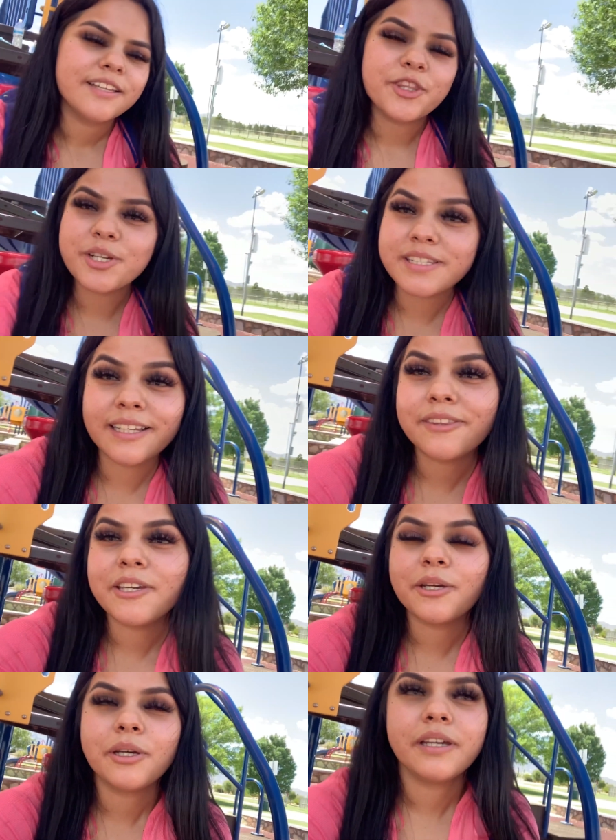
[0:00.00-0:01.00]
there's
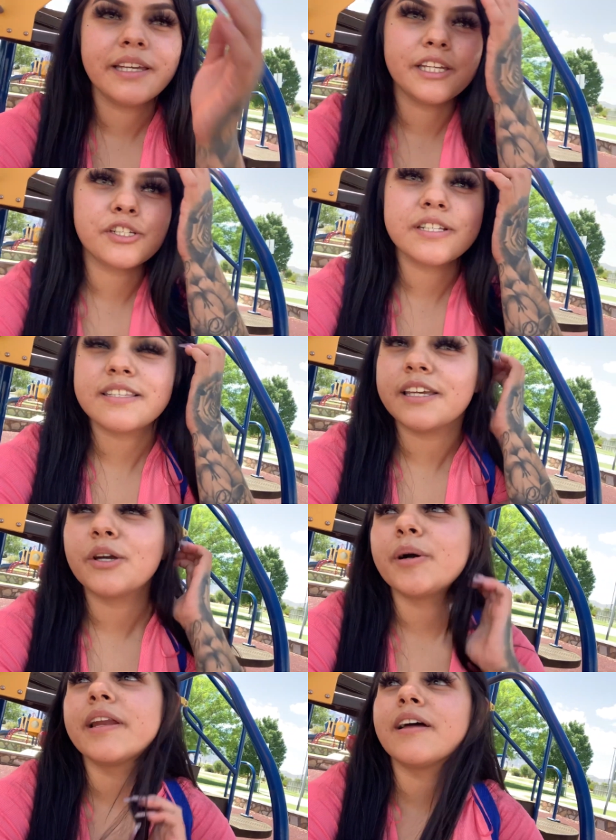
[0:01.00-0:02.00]
nothing interesting
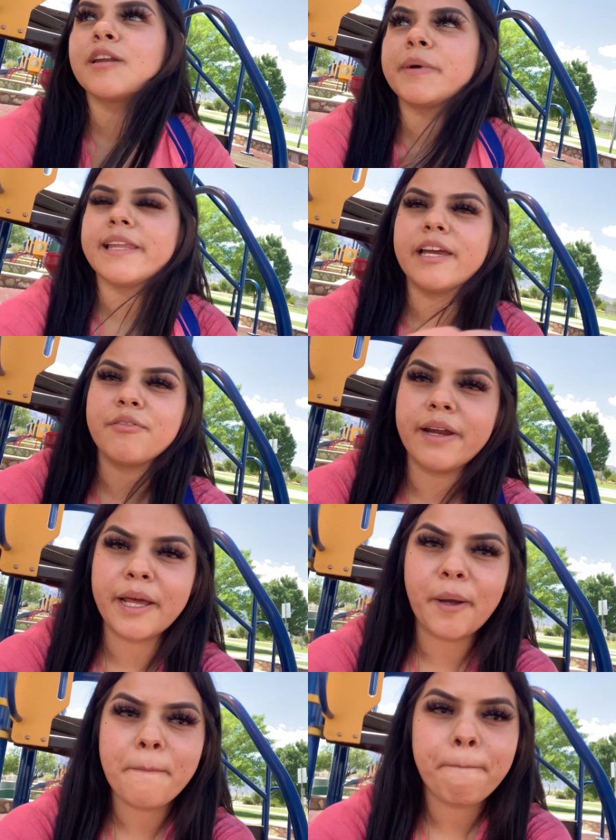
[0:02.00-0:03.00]
going on in my life right
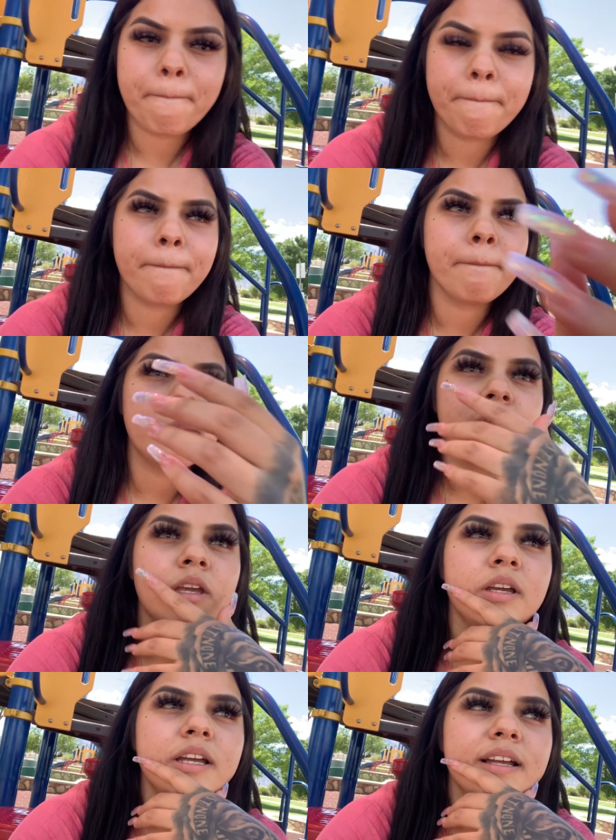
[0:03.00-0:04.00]
now.
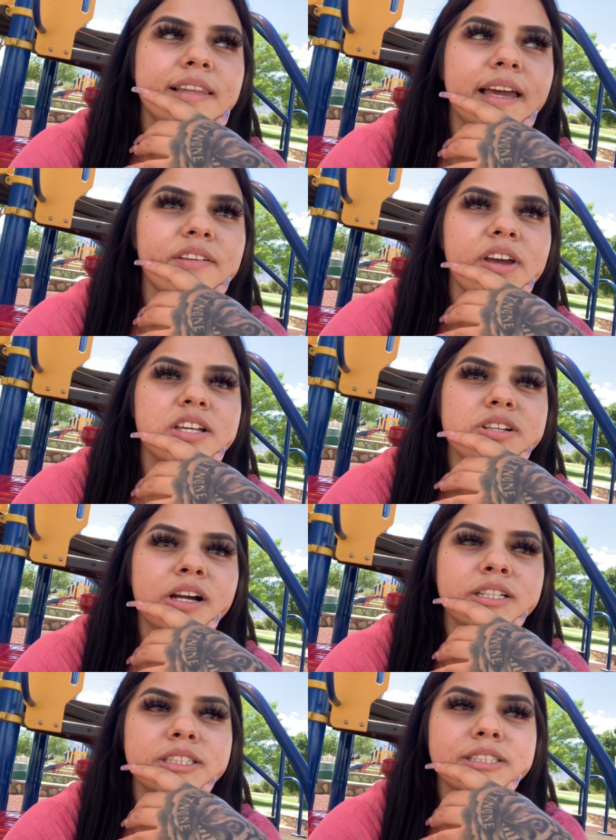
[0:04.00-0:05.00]
Life has
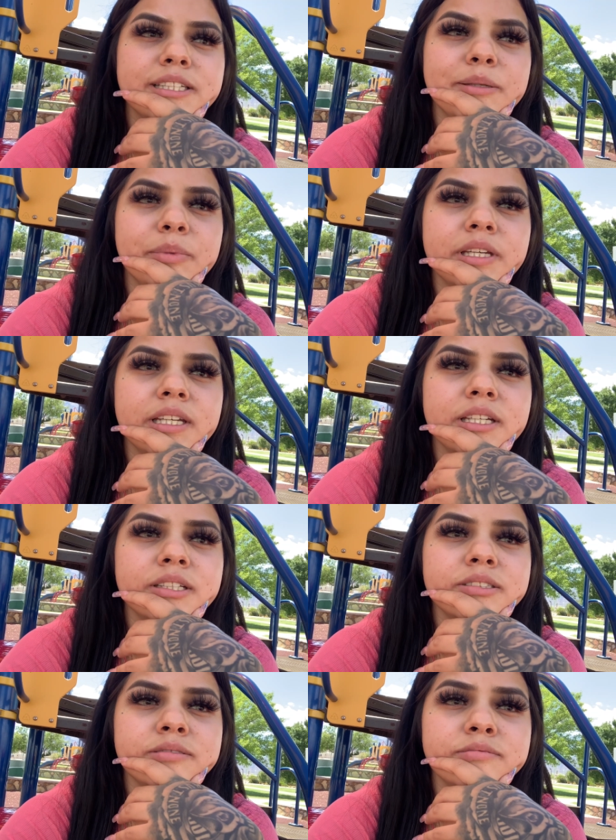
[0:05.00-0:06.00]
honestly
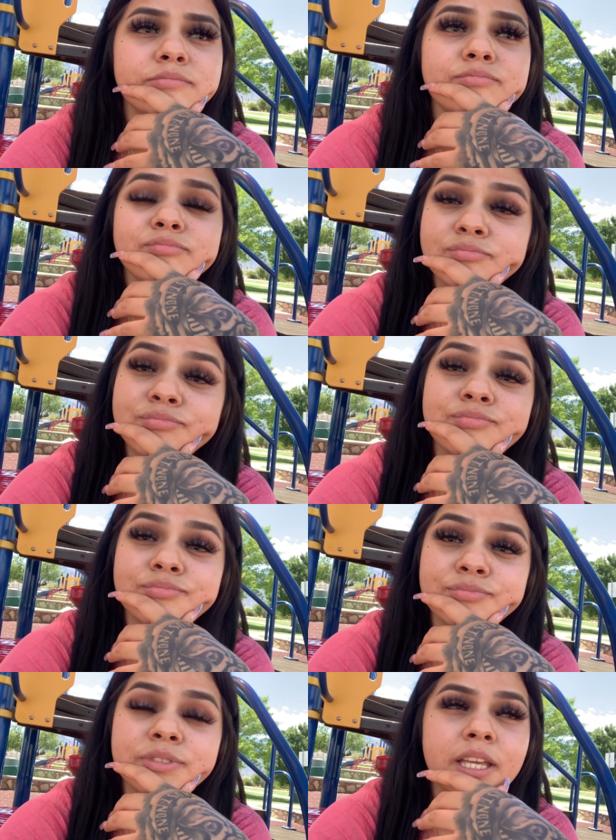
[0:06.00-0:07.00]
been
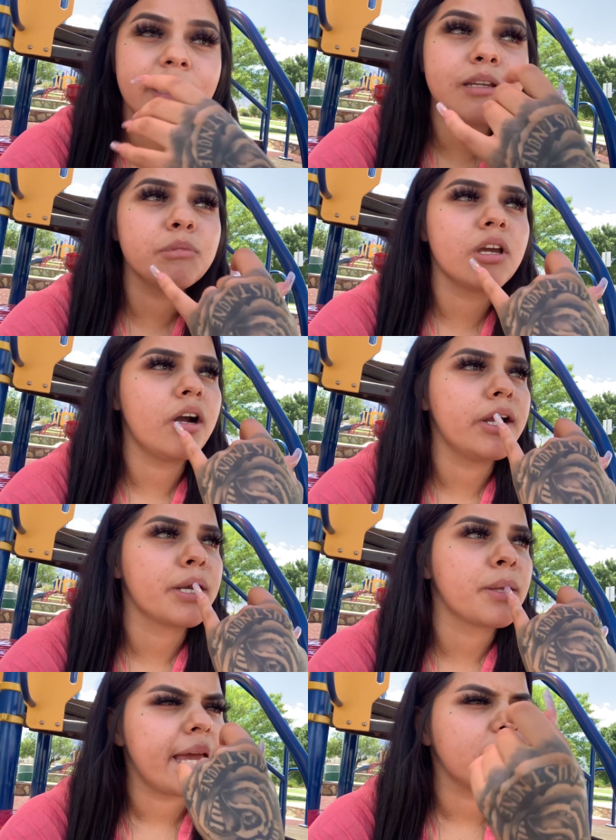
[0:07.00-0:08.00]
hitting me
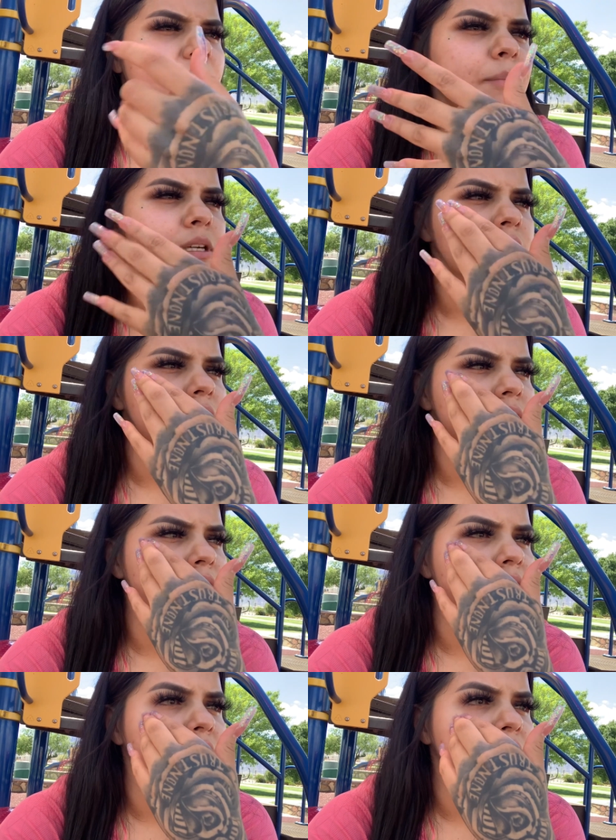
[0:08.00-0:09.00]
hard. Like not because of
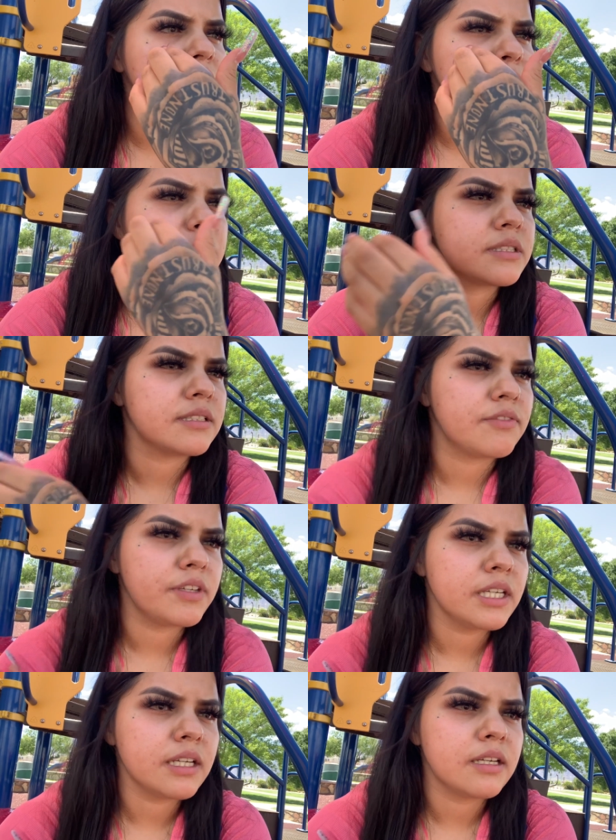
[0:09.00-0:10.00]
anything
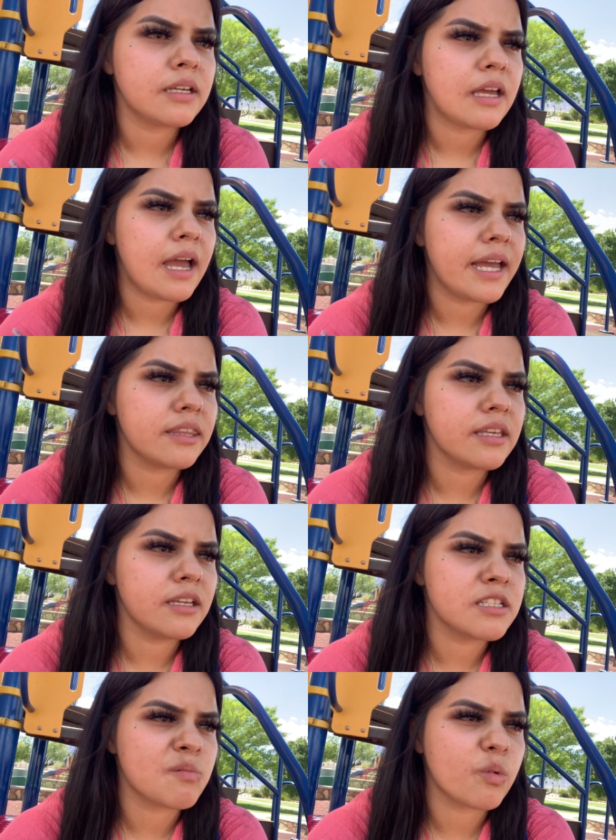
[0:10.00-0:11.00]
specific. I think
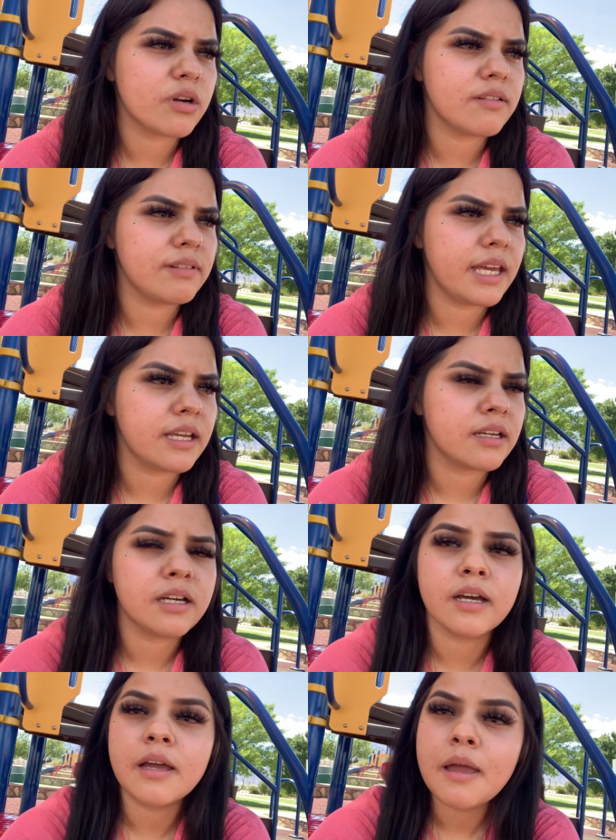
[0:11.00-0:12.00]
it's more of like
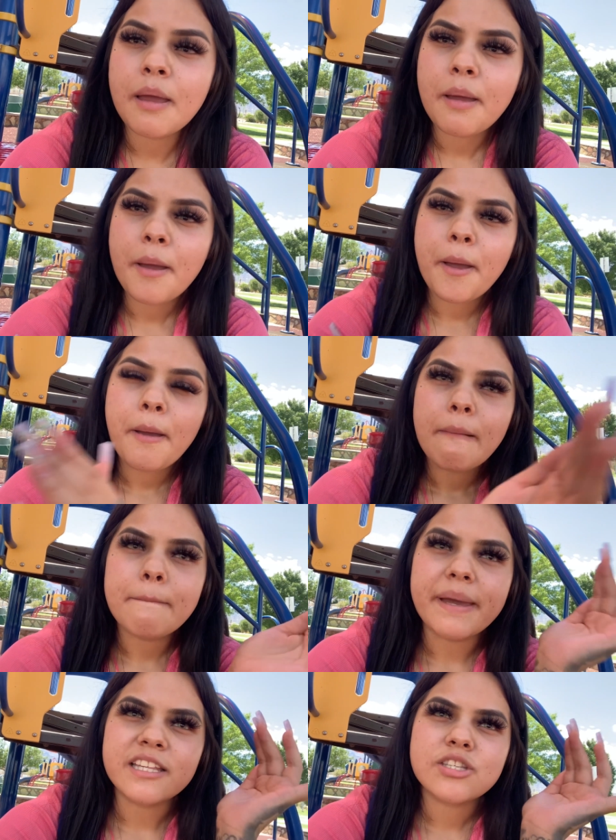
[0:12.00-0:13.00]
a
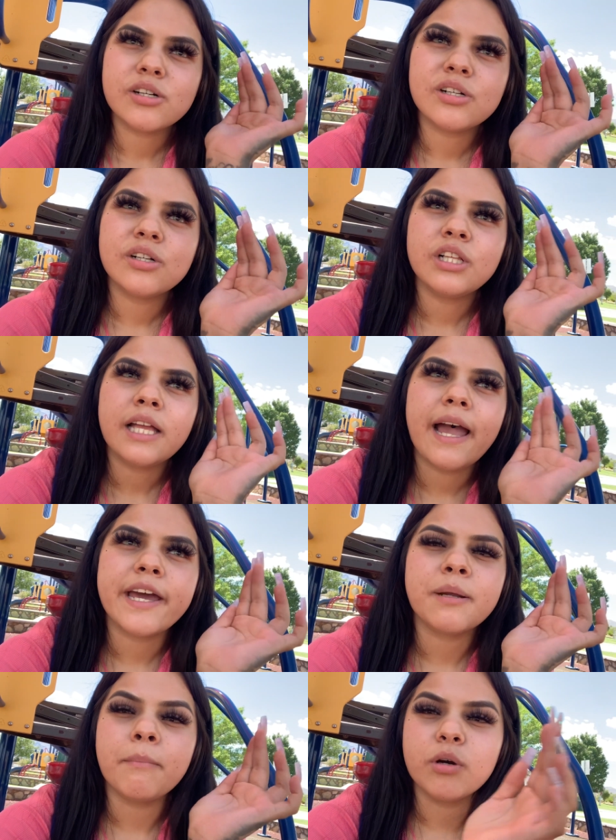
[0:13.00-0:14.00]
mental
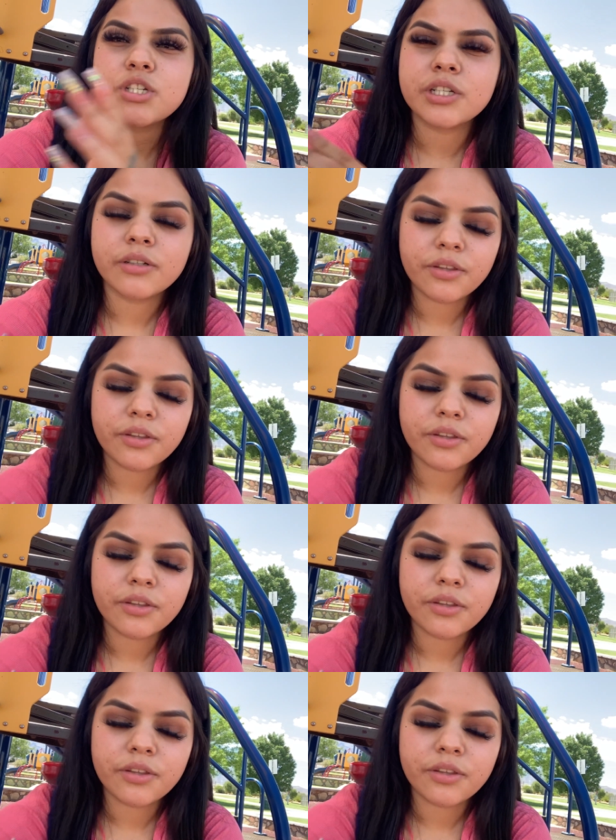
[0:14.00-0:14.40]
and emotional